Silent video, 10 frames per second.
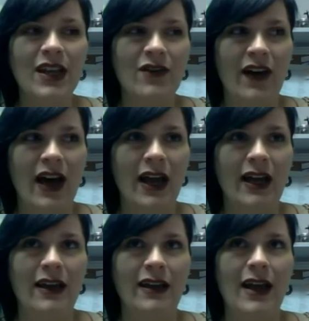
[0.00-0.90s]
if
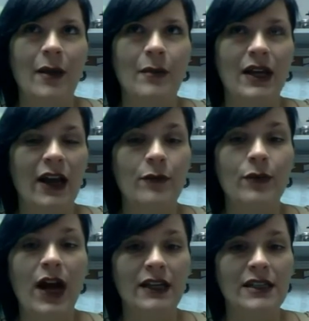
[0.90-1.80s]
I am going to have
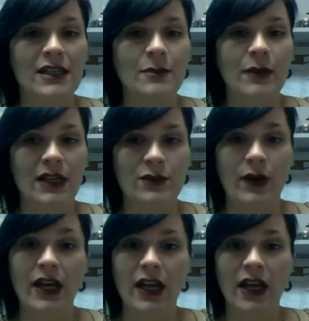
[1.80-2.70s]
practice, but it's
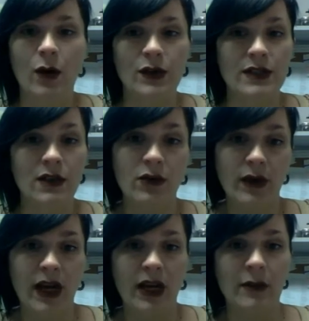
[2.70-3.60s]
raining or it's going to
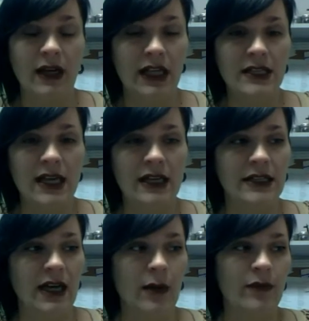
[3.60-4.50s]
rain, my knee is
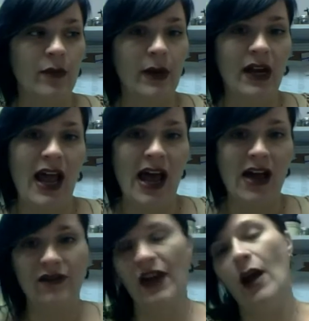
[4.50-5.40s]
acting up for about
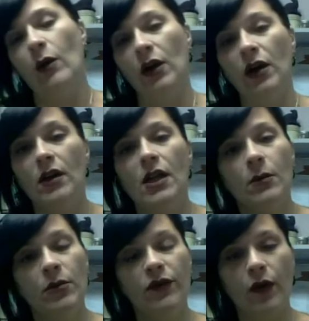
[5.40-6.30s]
half an hour
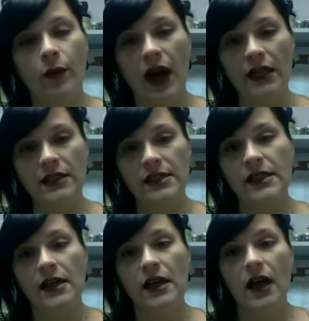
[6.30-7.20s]
before
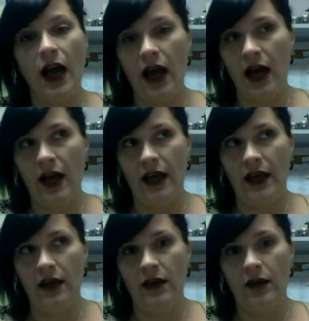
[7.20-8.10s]
practice,
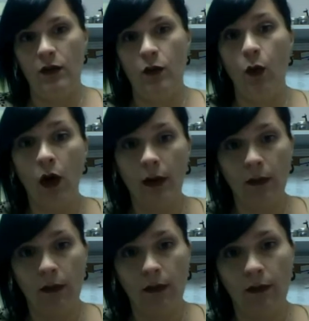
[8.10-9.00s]
I warm